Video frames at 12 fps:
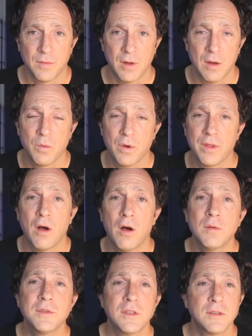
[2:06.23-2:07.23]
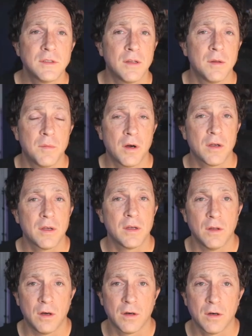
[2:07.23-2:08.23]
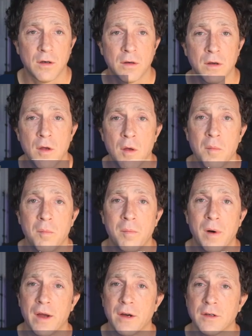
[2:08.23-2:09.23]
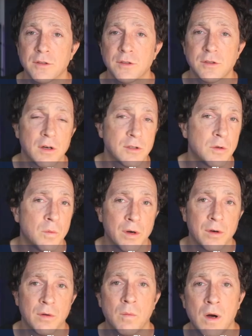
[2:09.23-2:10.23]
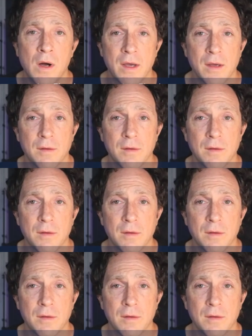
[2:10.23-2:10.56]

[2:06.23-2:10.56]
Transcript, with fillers: And when the home sits on the market longer, buyers start to wonder why.